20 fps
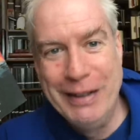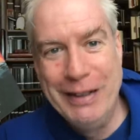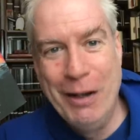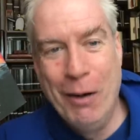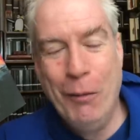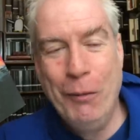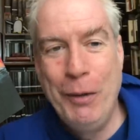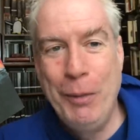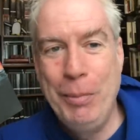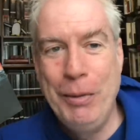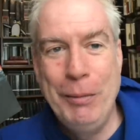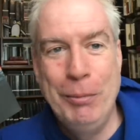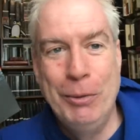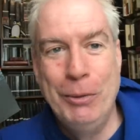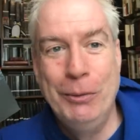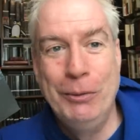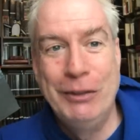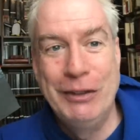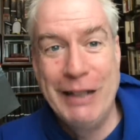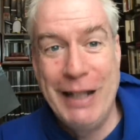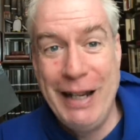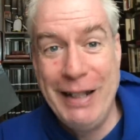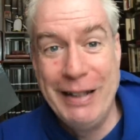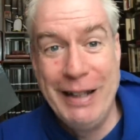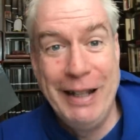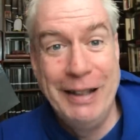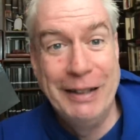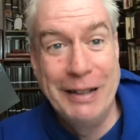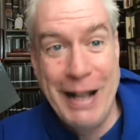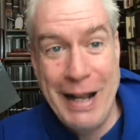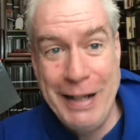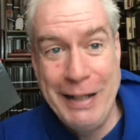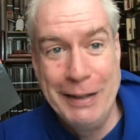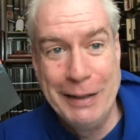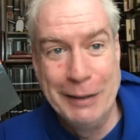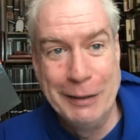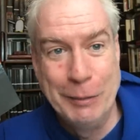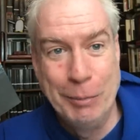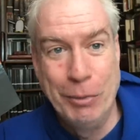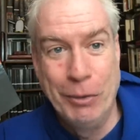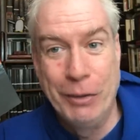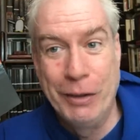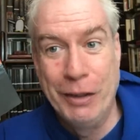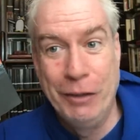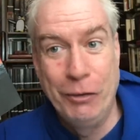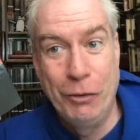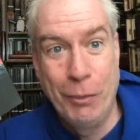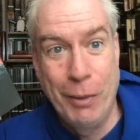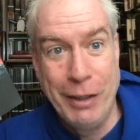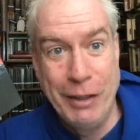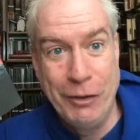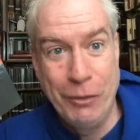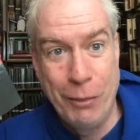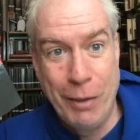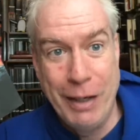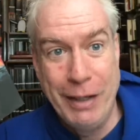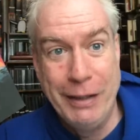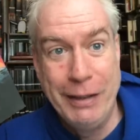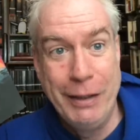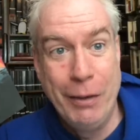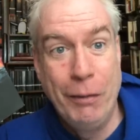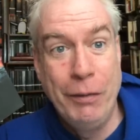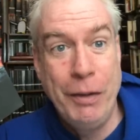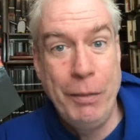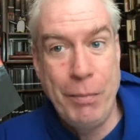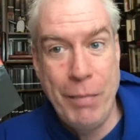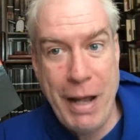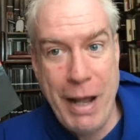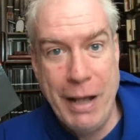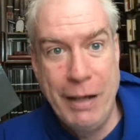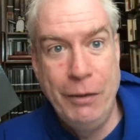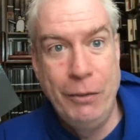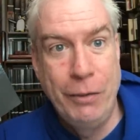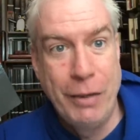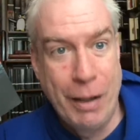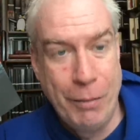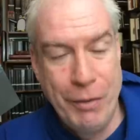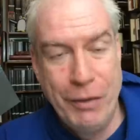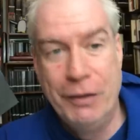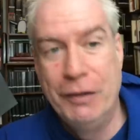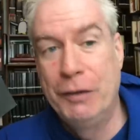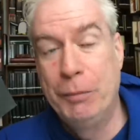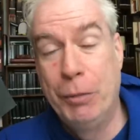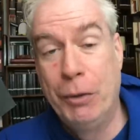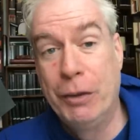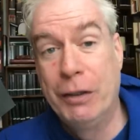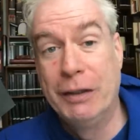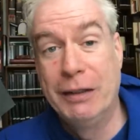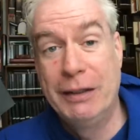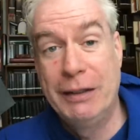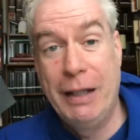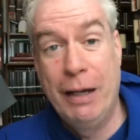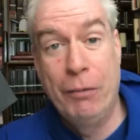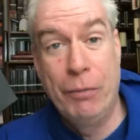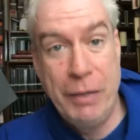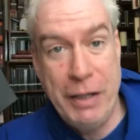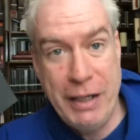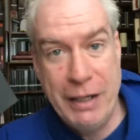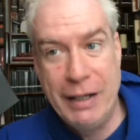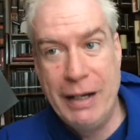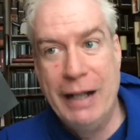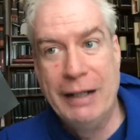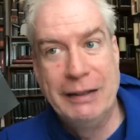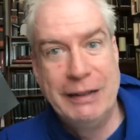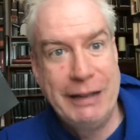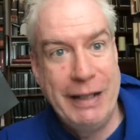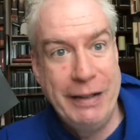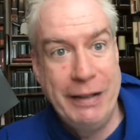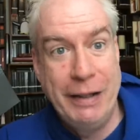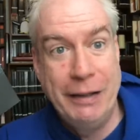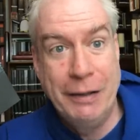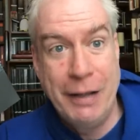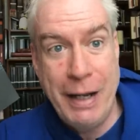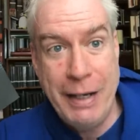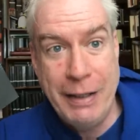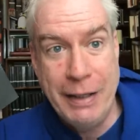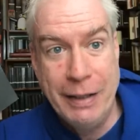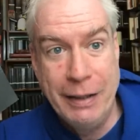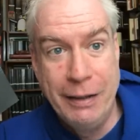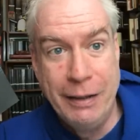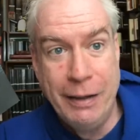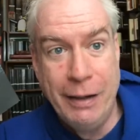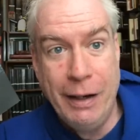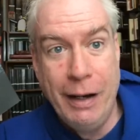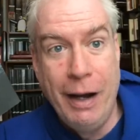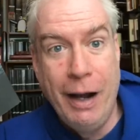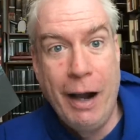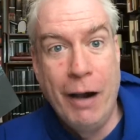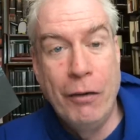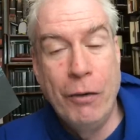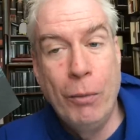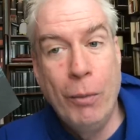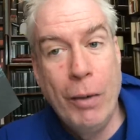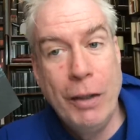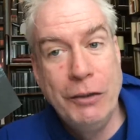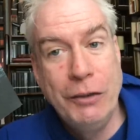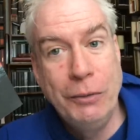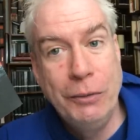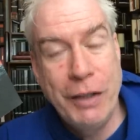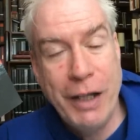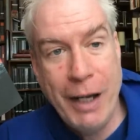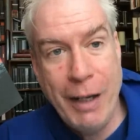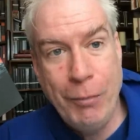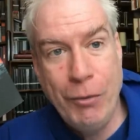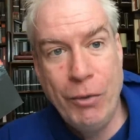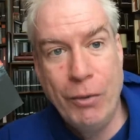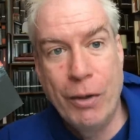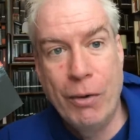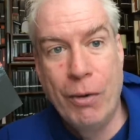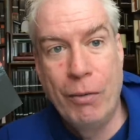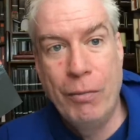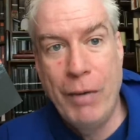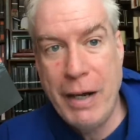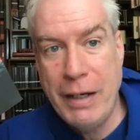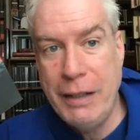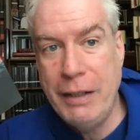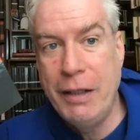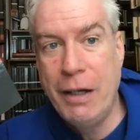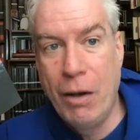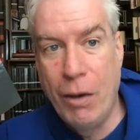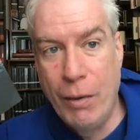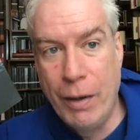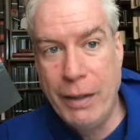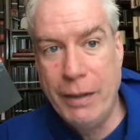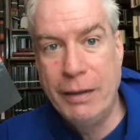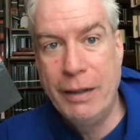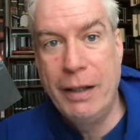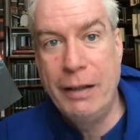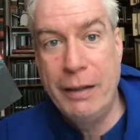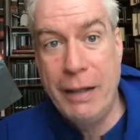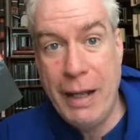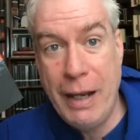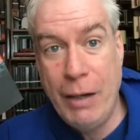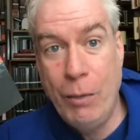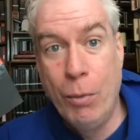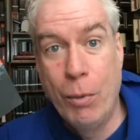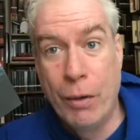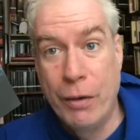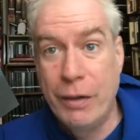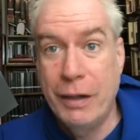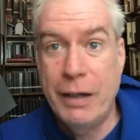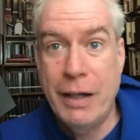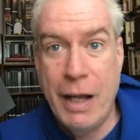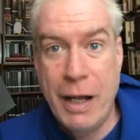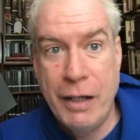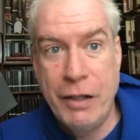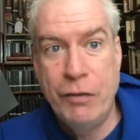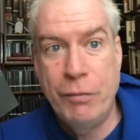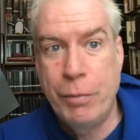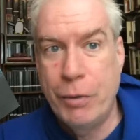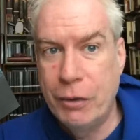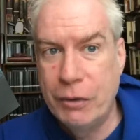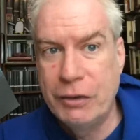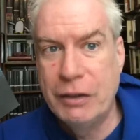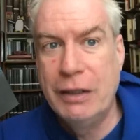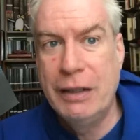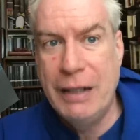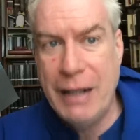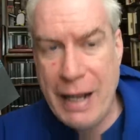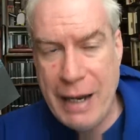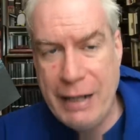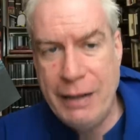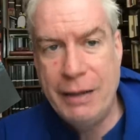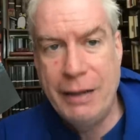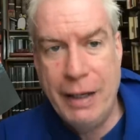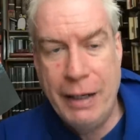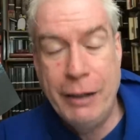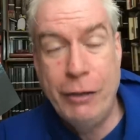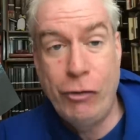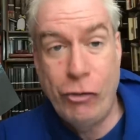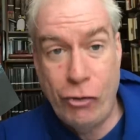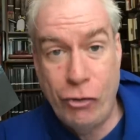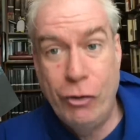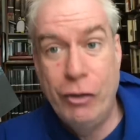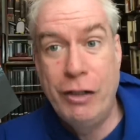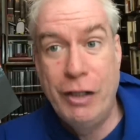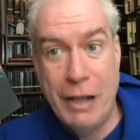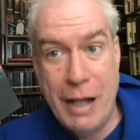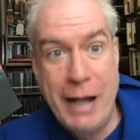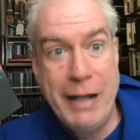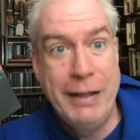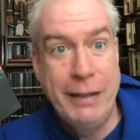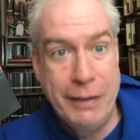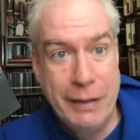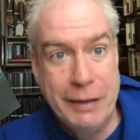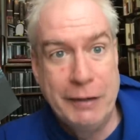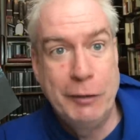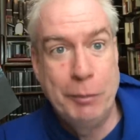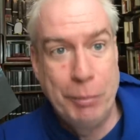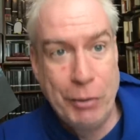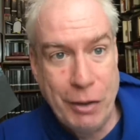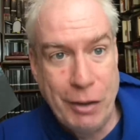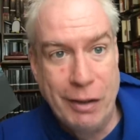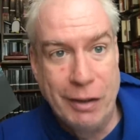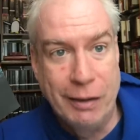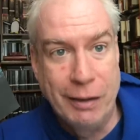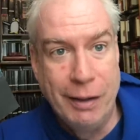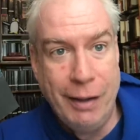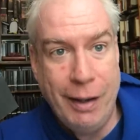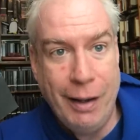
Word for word: The only people who say they like this book in 2020, the only men who come to this book and say, read it and say they like it, are the ones who came to it already knowing that they were the kind of person they think should like this book